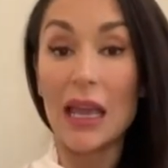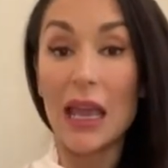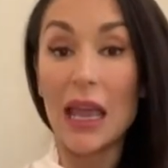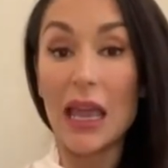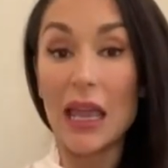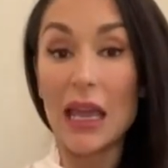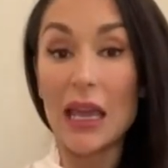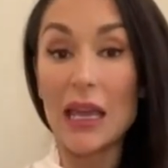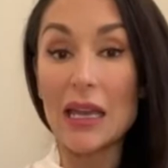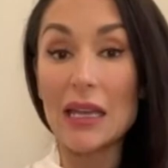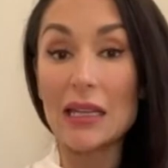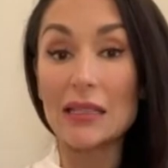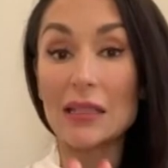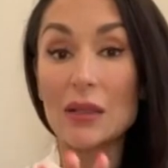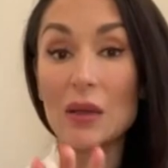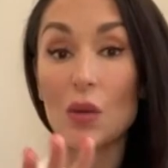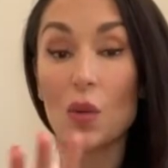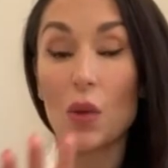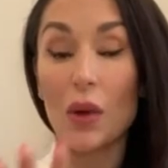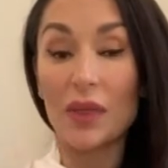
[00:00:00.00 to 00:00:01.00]
And
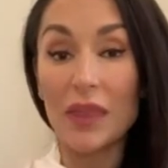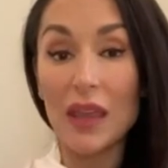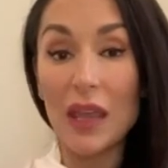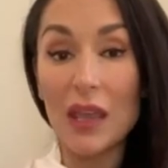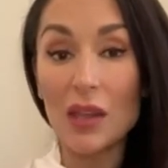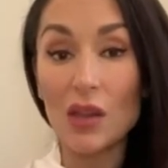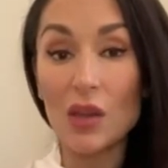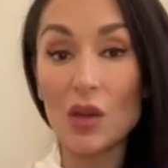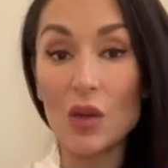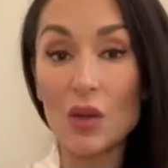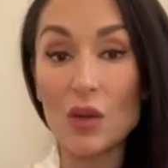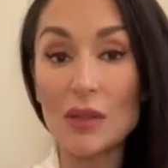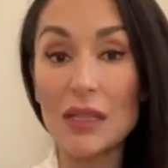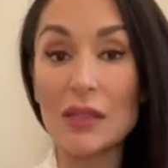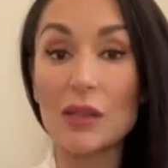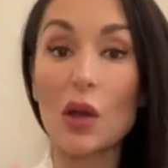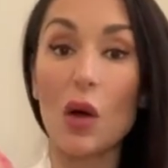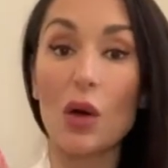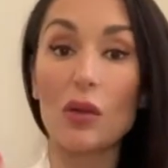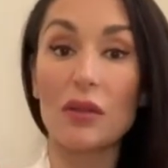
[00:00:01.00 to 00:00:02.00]
what they use
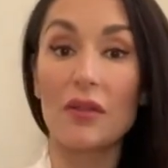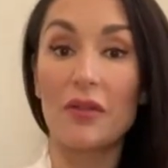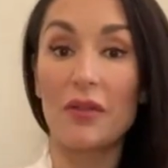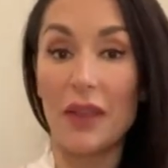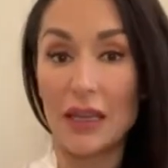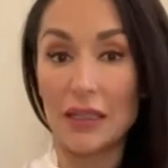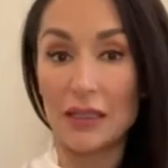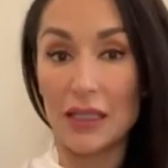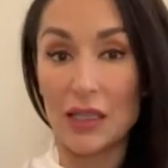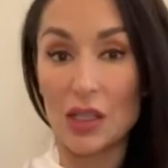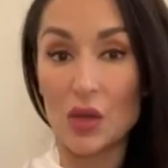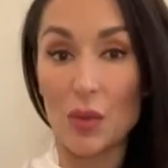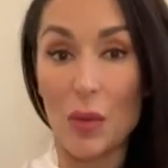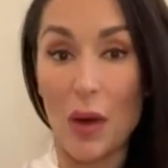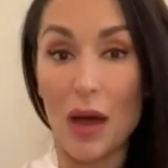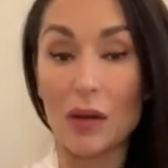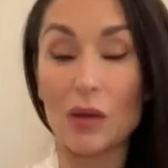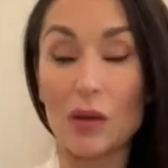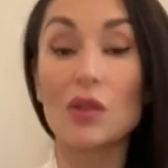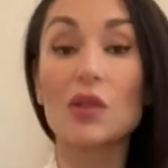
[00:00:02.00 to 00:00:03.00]
is called a Vantage model.